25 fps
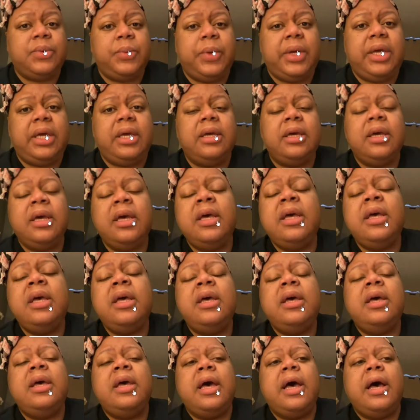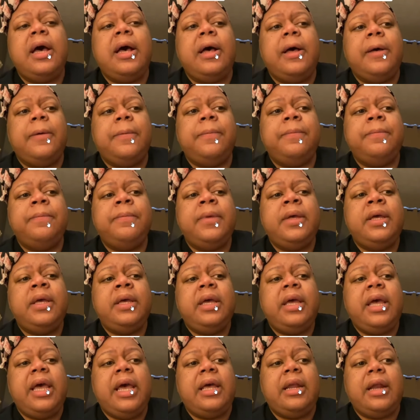week, um,
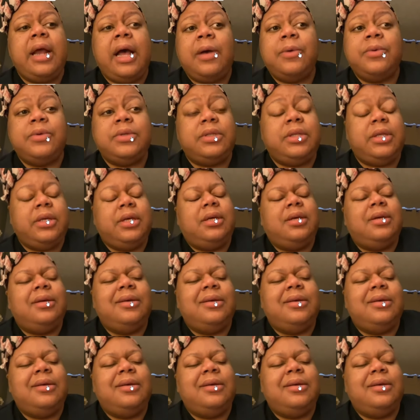and I was.